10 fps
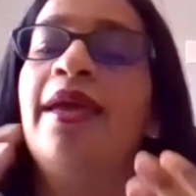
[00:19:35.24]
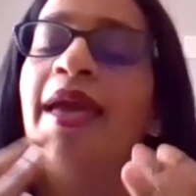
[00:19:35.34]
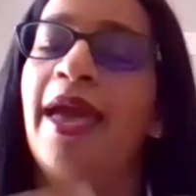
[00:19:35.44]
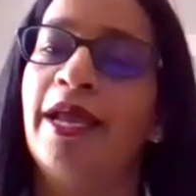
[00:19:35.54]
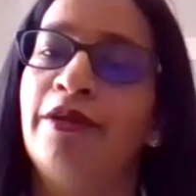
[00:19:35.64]

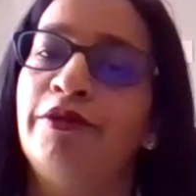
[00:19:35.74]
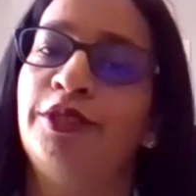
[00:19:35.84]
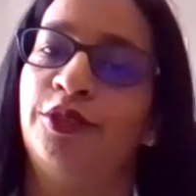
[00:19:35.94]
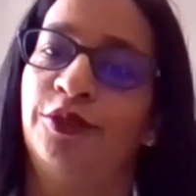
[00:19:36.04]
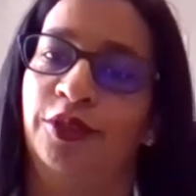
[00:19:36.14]
and
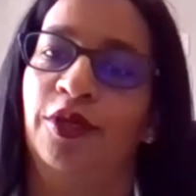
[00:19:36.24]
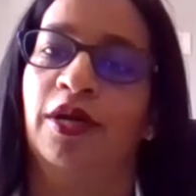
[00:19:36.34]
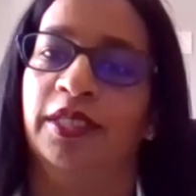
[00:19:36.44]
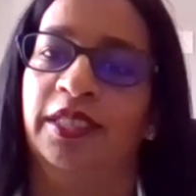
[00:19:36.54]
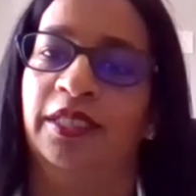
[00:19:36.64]
reduce
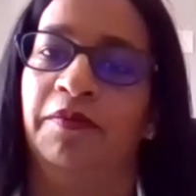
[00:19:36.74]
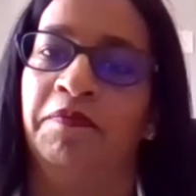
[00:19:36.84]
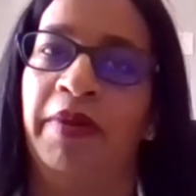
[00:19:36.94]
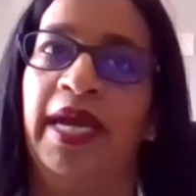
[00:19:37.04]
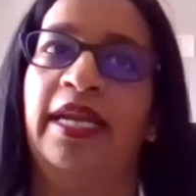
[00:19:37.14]
costs
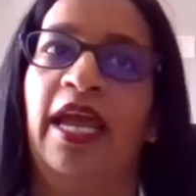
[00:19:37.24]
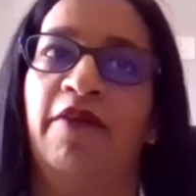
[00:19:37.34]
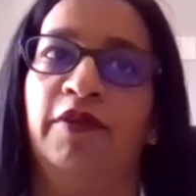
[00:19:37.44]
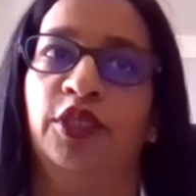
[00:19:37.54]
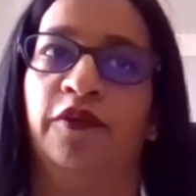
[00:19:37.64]
by an
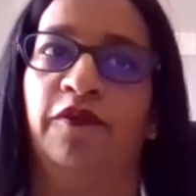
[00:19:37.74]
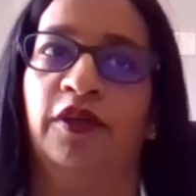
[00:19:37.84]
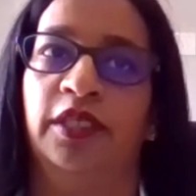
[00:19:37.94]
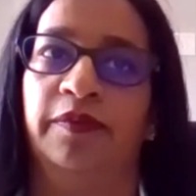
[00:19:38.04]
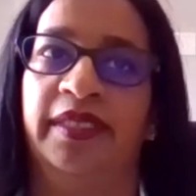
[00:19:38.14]
average of
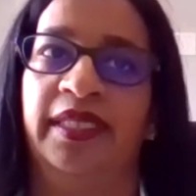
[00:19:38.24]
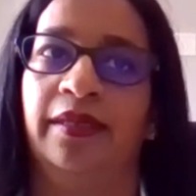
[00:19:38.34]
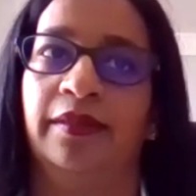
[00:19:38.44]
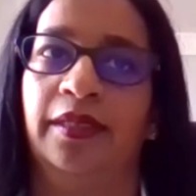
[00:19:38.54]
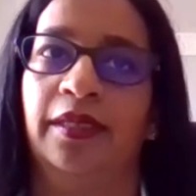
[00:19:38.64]
40%.